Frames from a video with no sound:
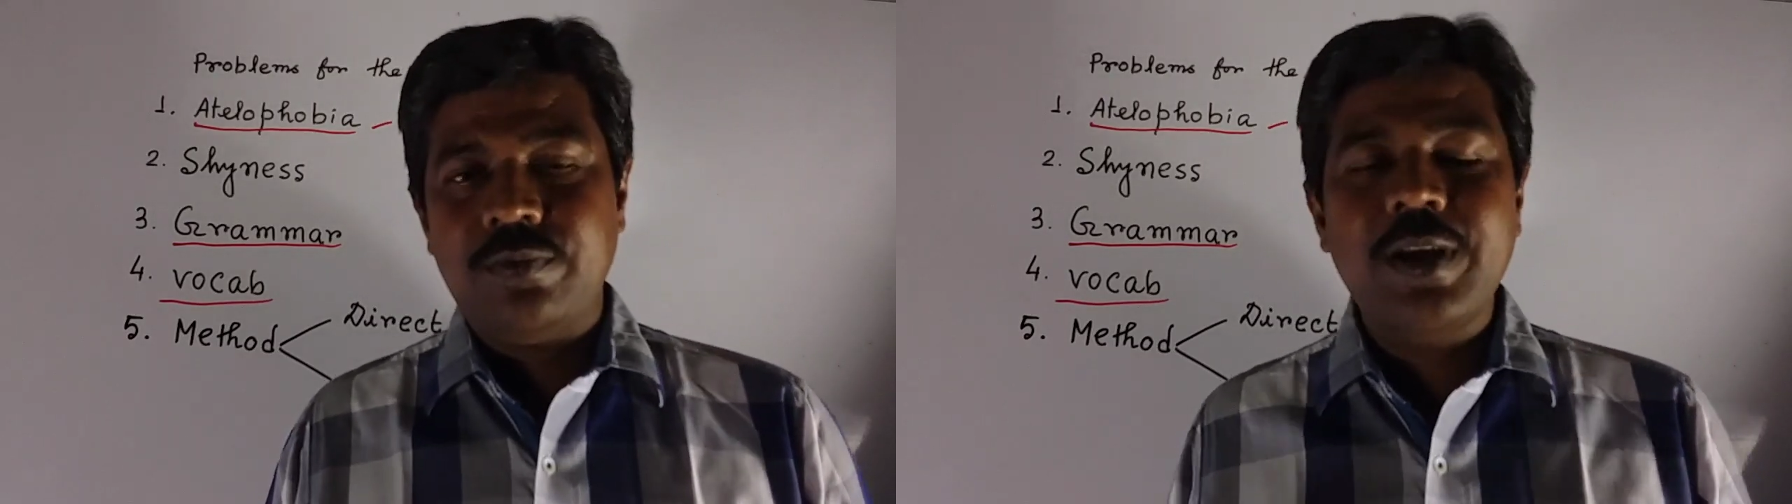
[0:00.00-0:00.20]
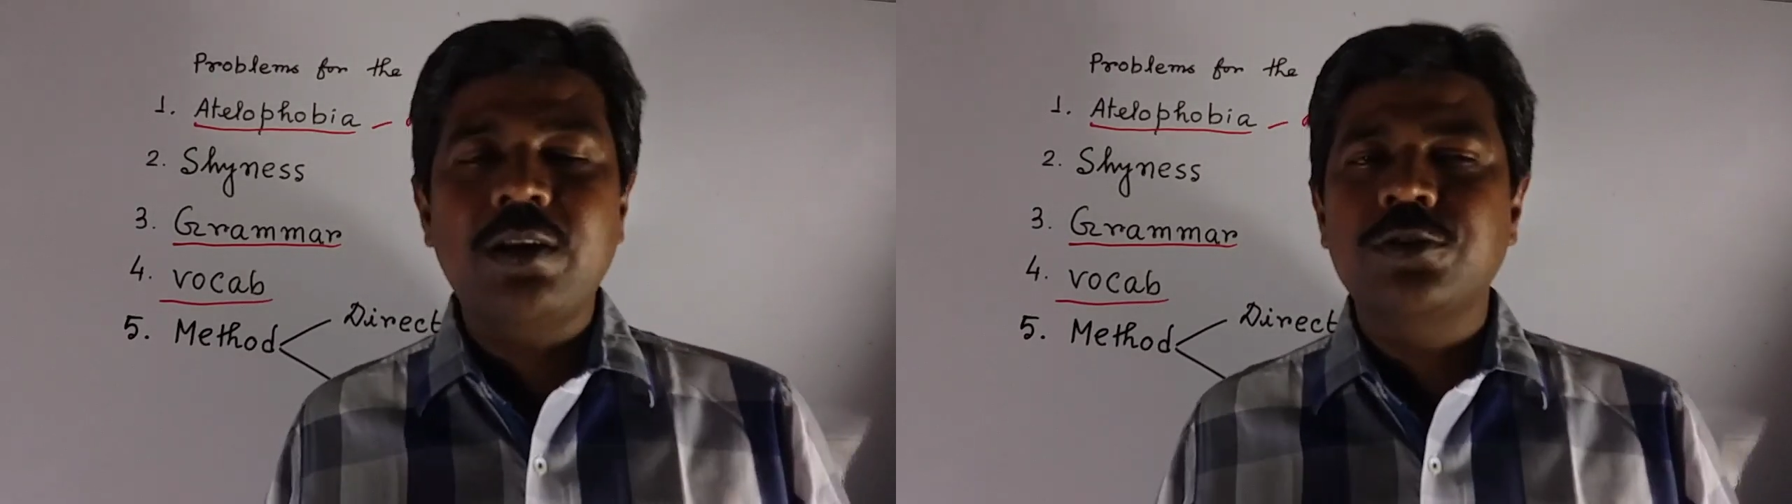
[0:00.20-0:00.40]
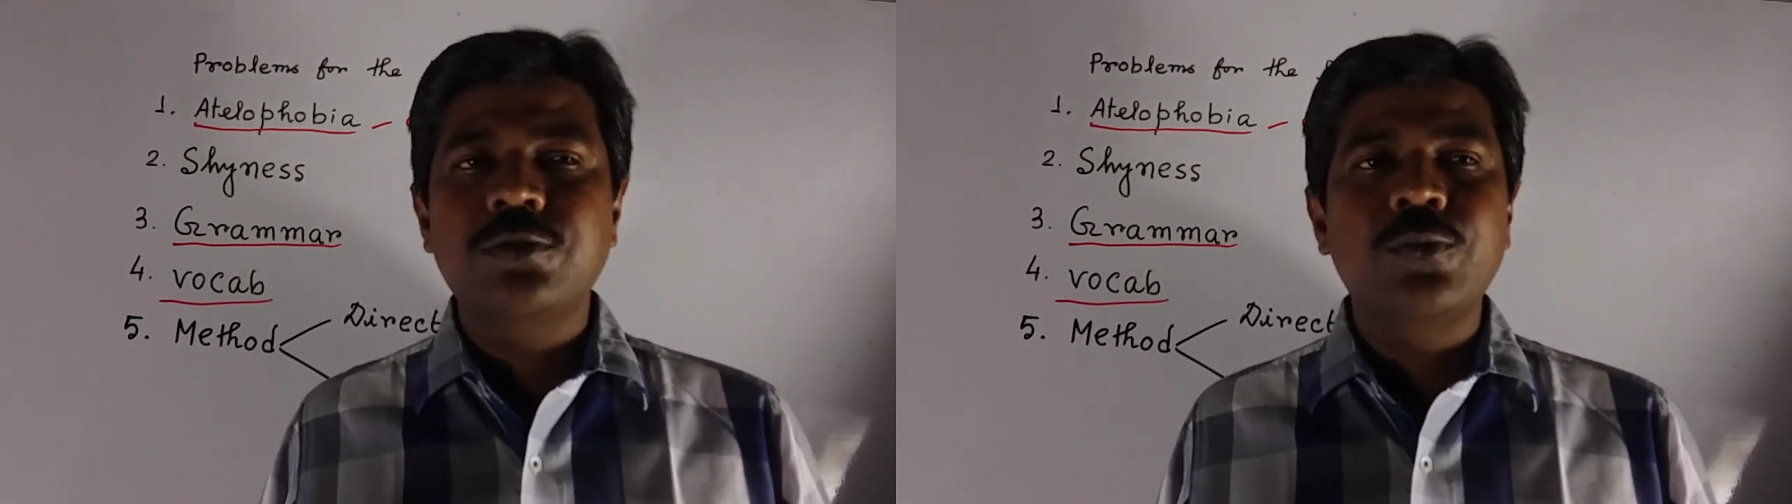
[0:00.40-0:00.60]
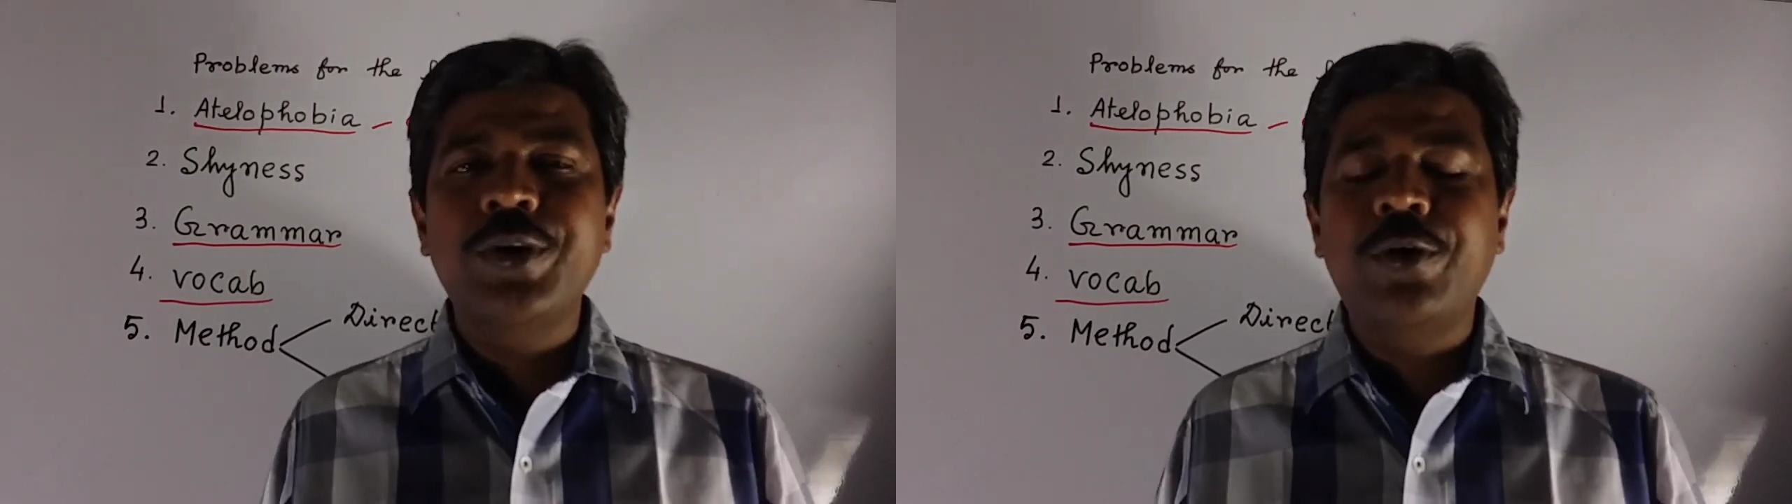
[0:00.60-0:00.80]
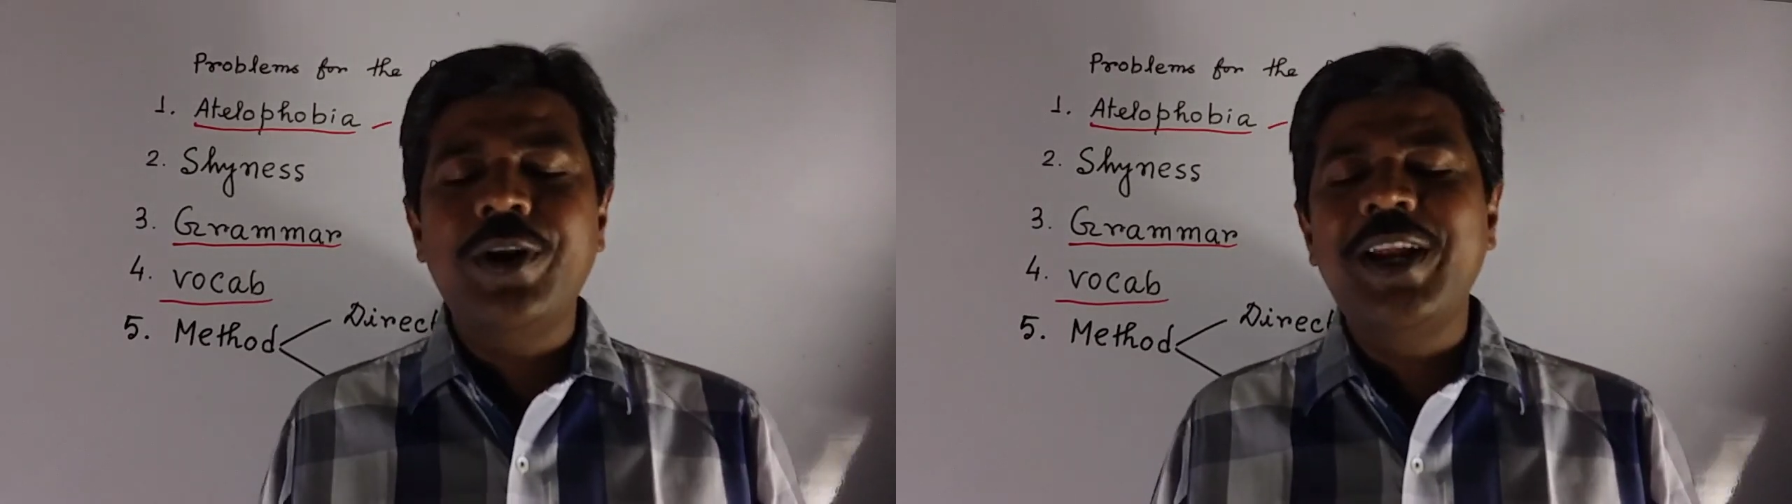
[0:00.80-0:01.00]
Because
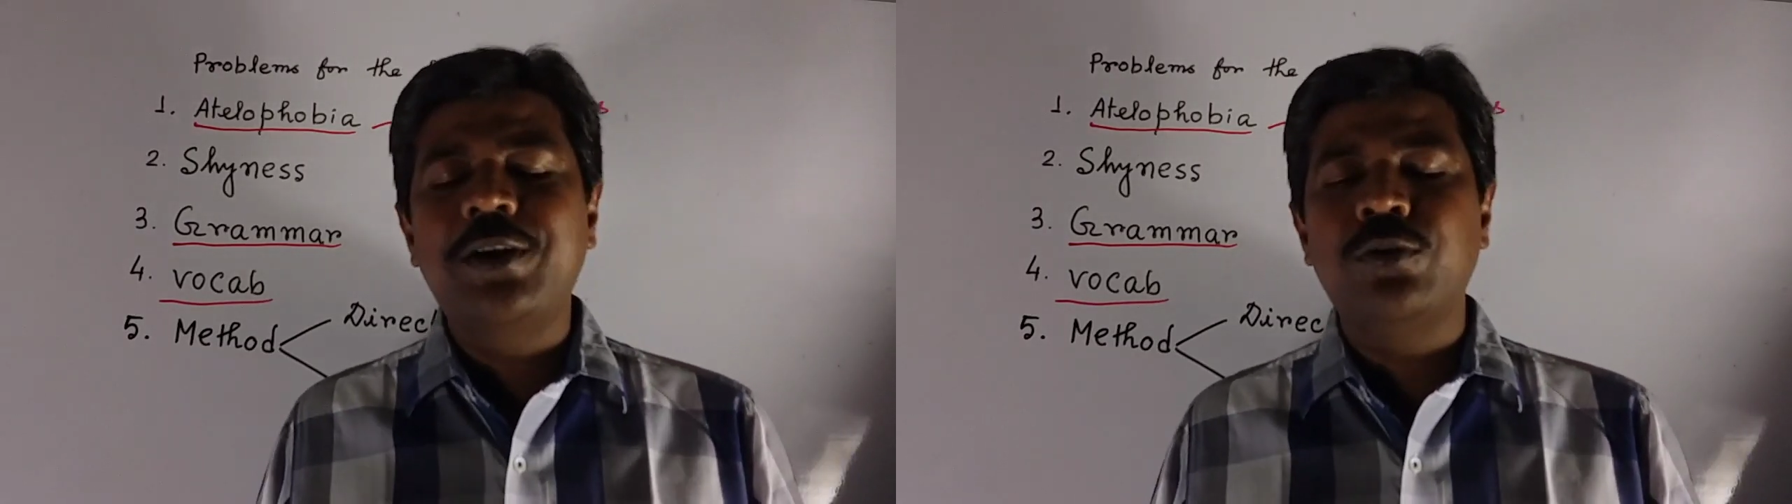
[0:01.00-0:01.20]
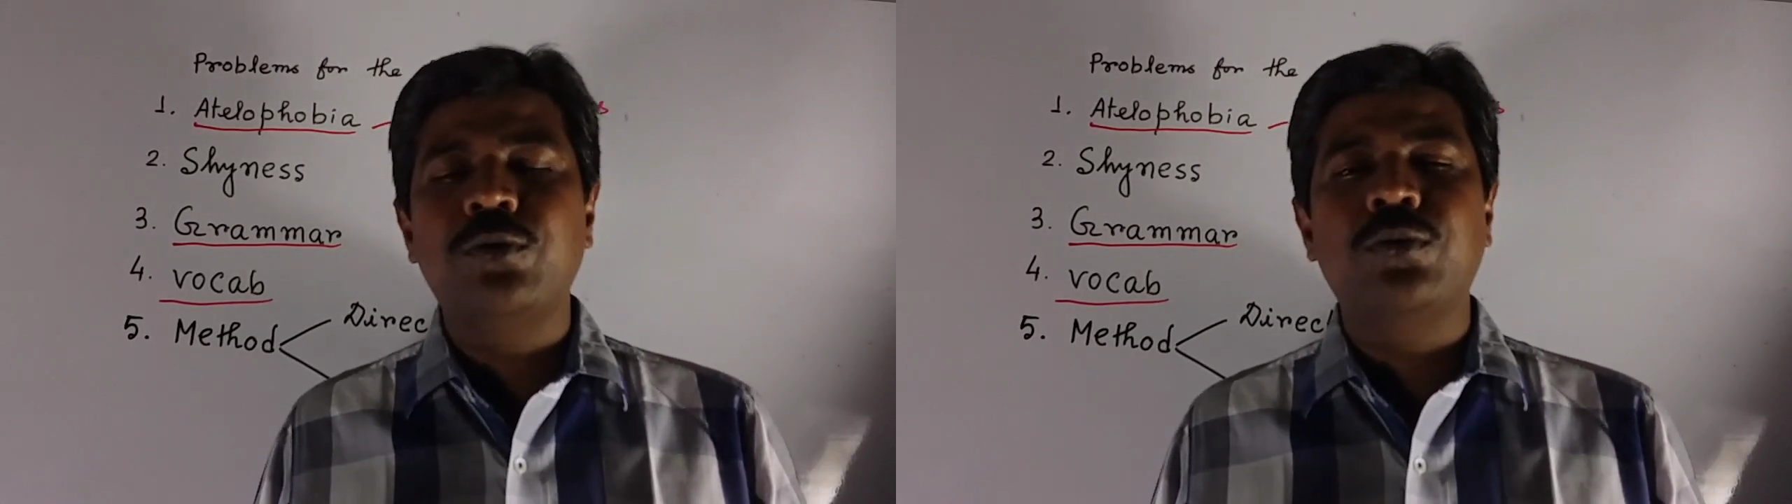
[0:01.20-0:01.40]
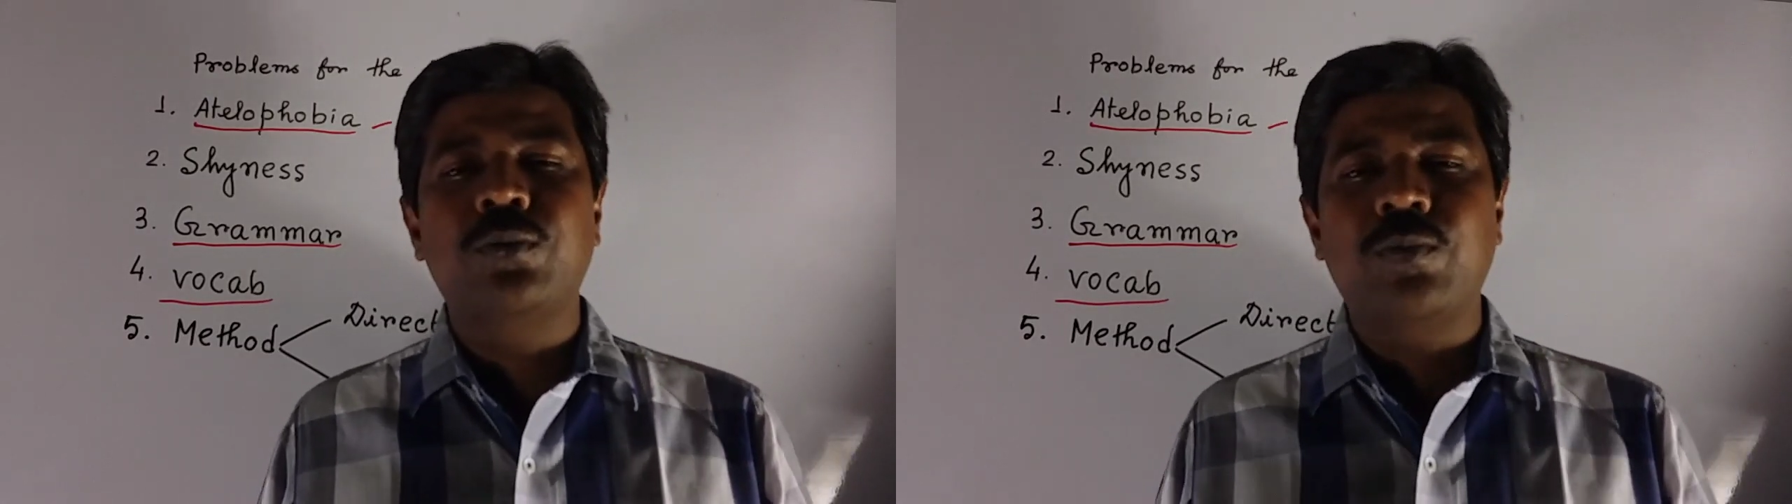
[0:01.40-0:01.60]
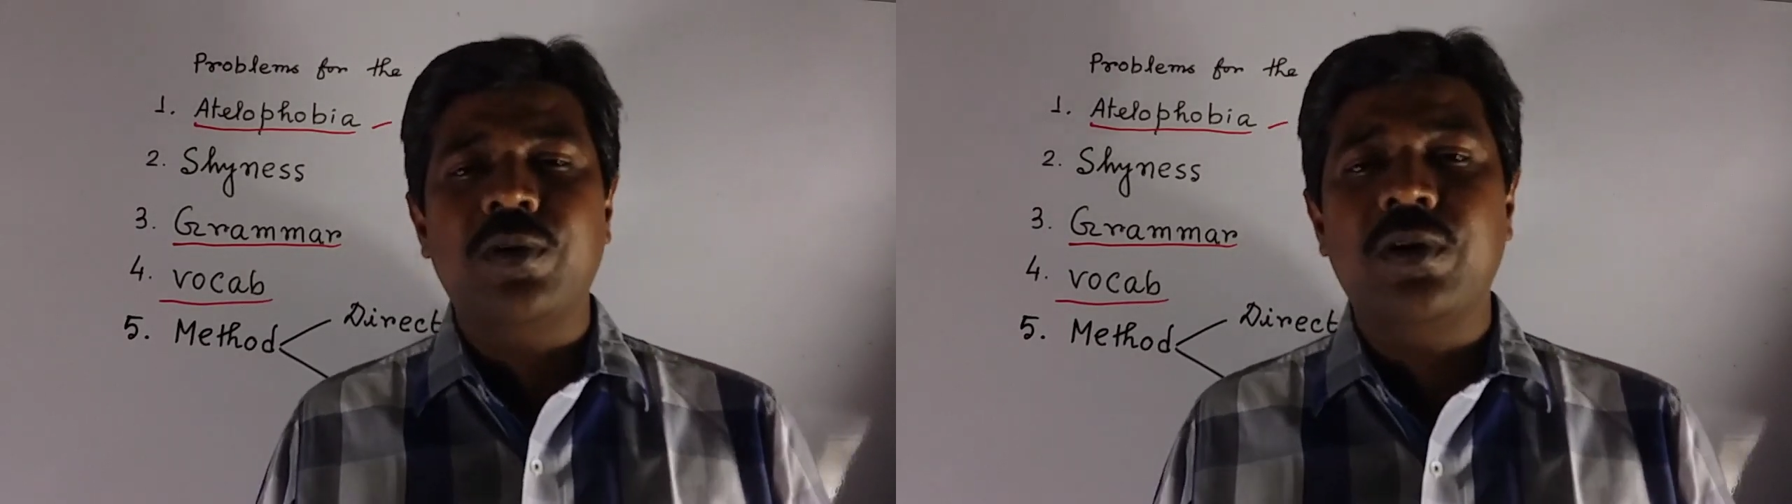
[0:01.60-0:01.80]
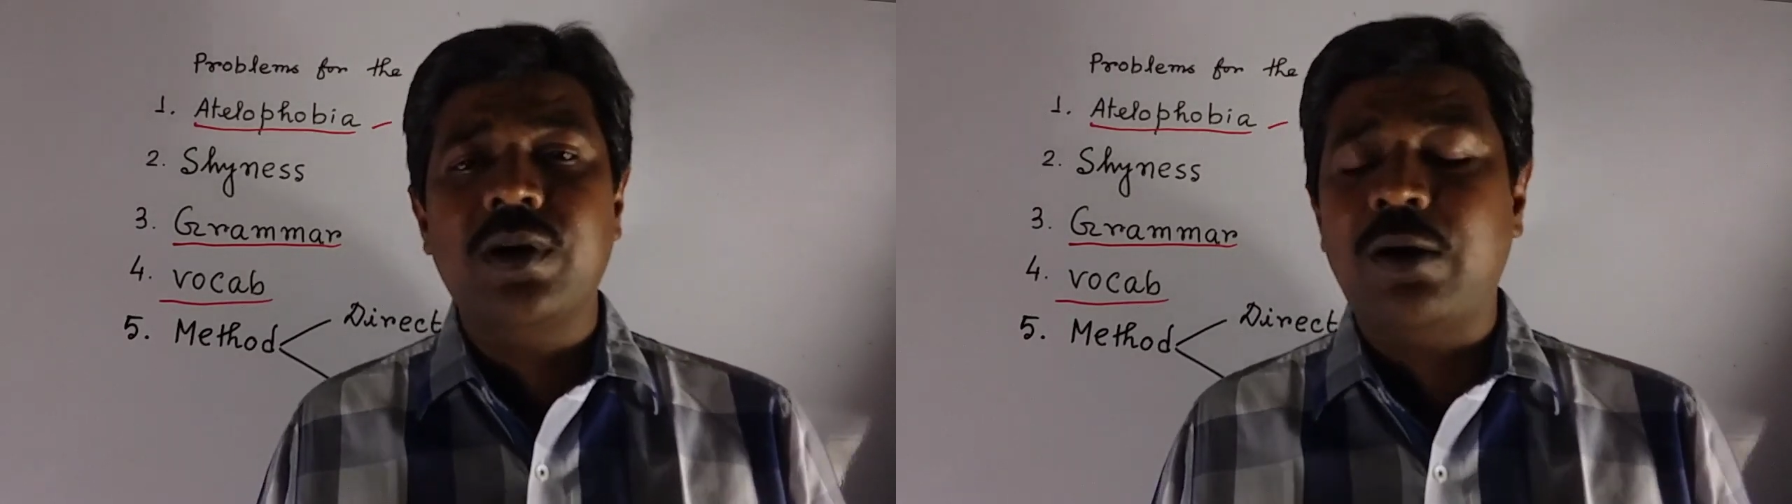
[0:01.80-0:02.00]
we don't need to uh,